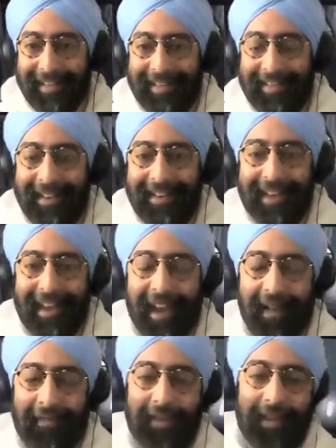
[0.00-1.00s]
Great to
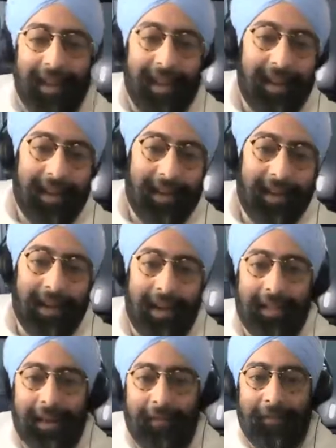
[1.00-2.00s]
have you here. You're
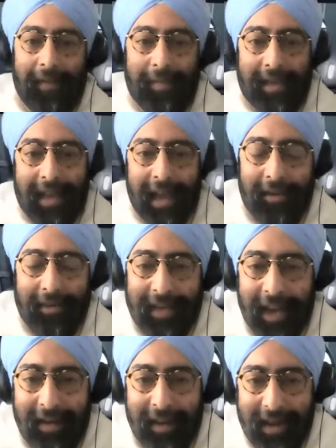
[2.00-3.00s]
calling from
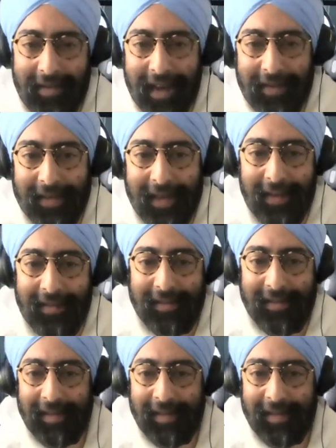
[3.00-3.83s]
downtown. Are you downtown?